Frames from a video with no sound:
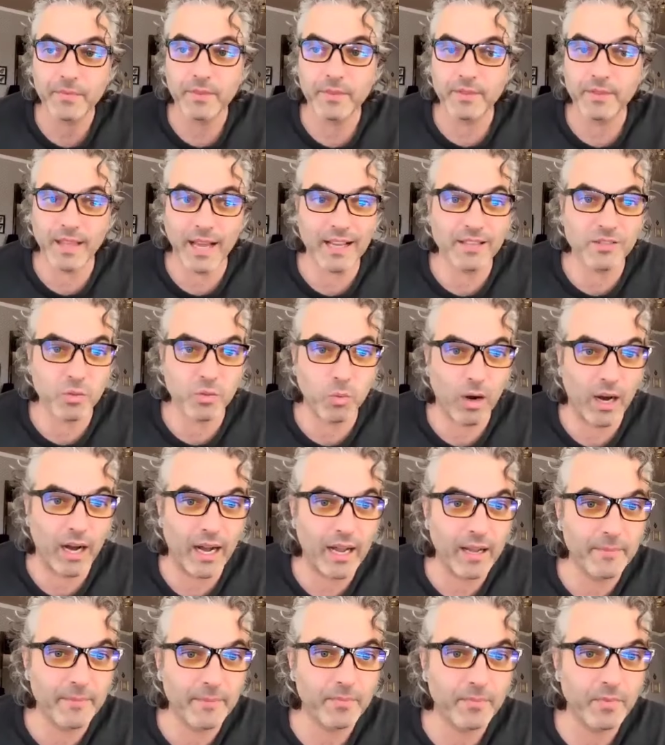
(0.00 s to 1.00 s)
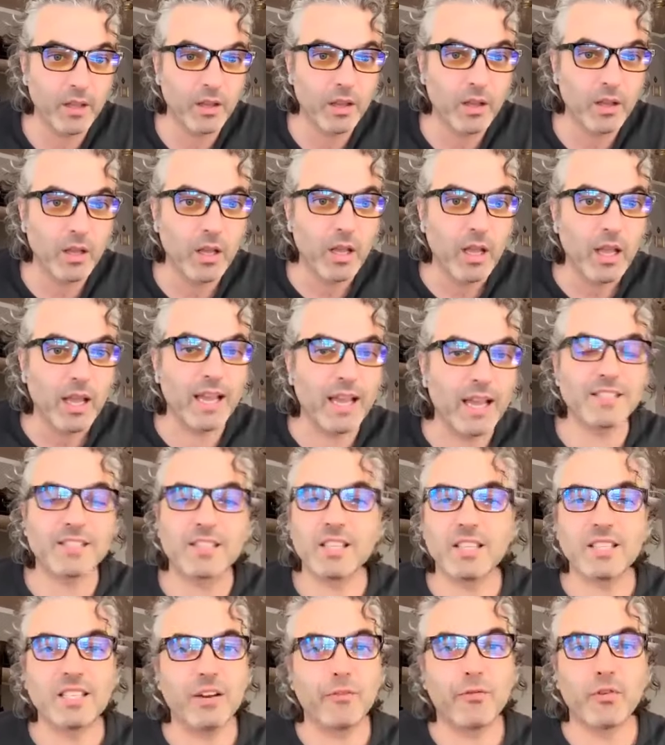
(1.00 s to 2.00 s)
That's why. It's
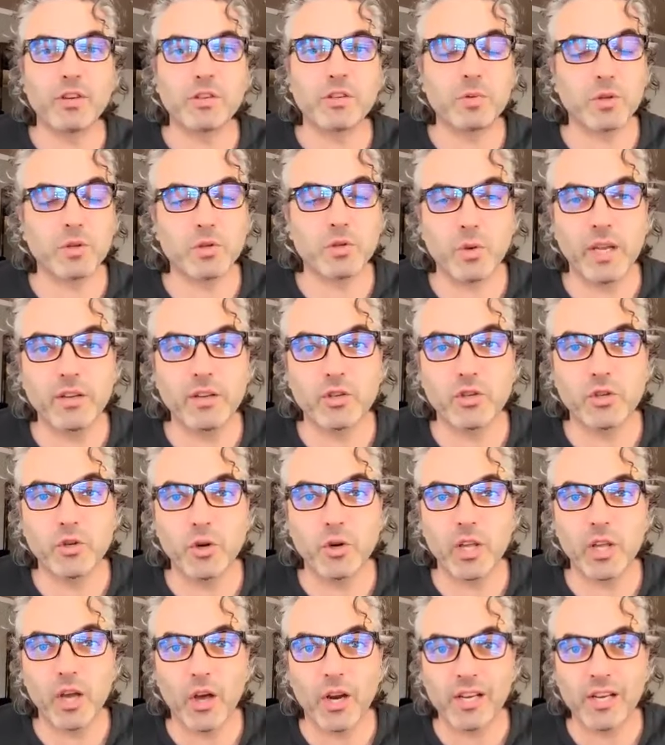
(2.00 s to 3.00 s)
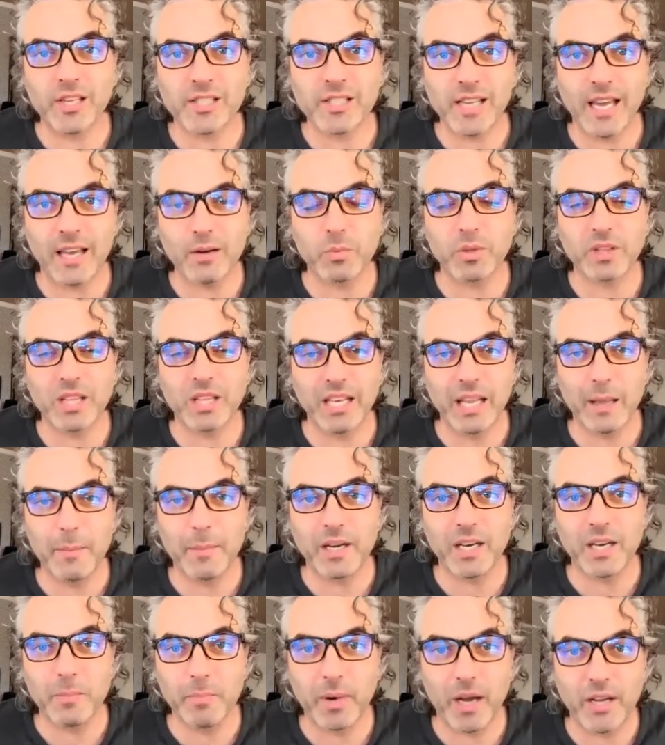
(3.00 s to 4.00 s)
the difference between shooting on a set with a
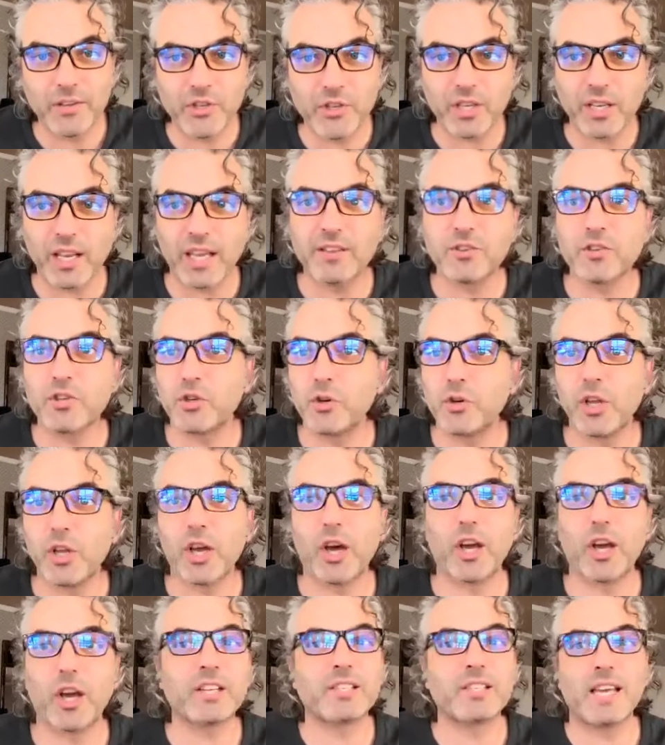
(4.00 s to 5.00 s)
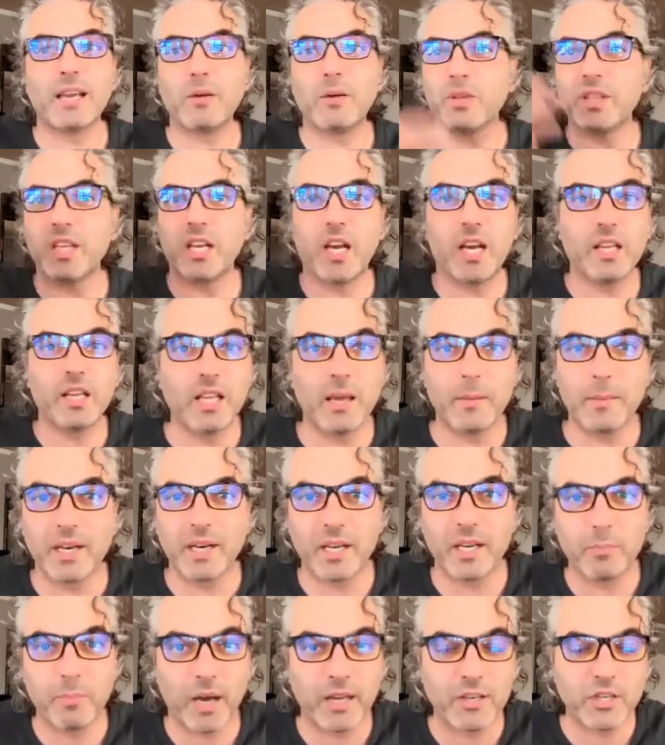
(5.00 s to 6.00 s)
limited budget and shooting on a set with an
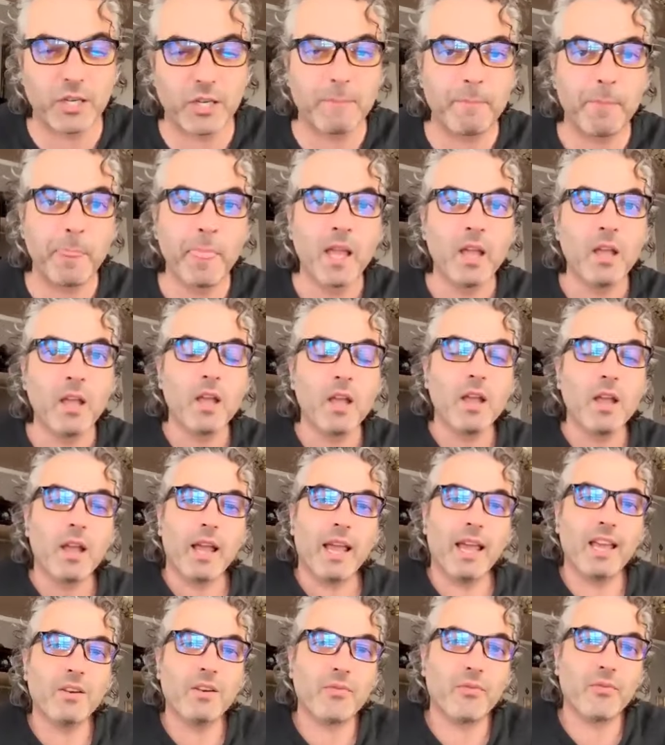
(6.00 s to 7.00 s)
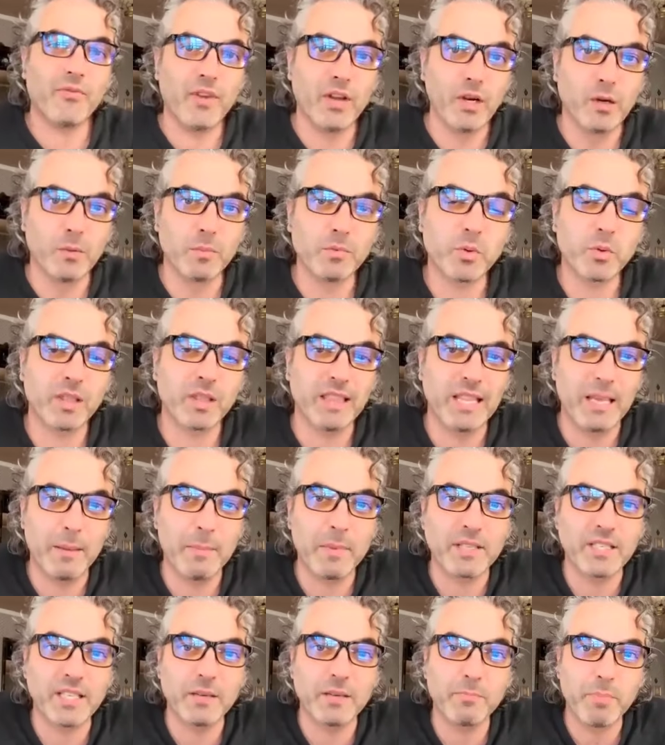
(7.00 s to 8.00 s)
unlimited budget. In films with
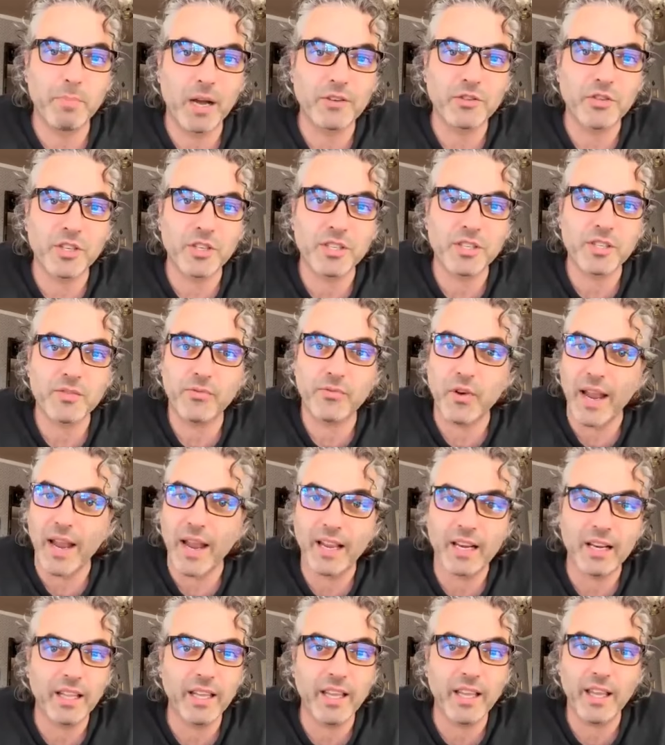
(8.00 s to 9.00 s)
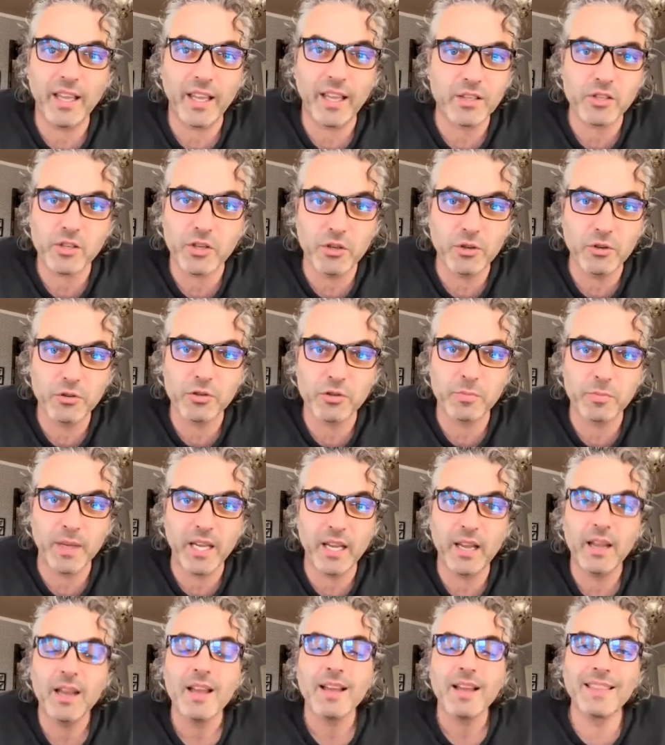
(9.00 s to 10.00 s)
limited budgets, frankly,
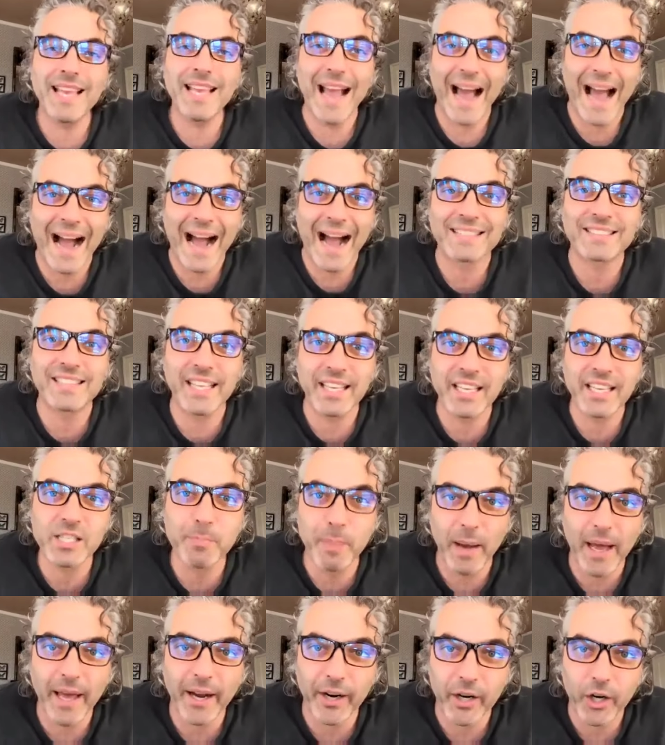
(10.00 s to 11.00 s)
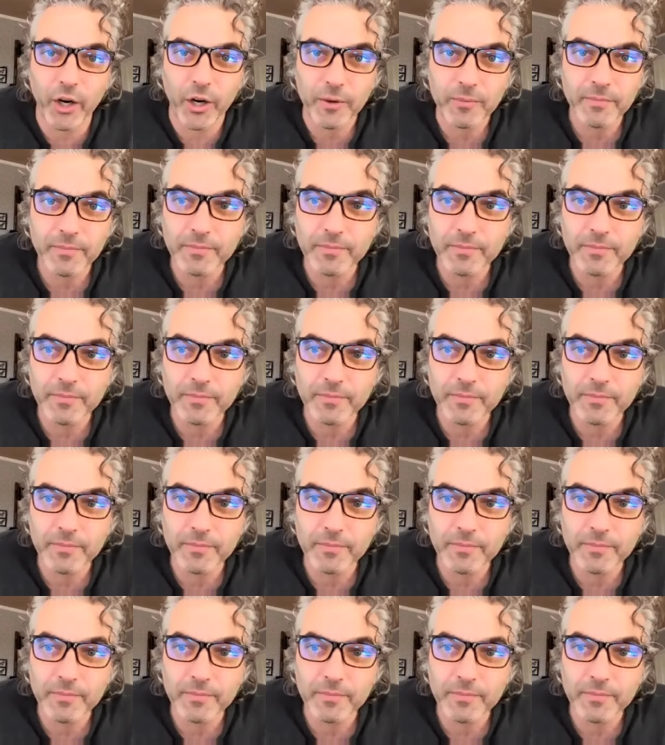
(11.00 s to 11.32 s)
the acting is better.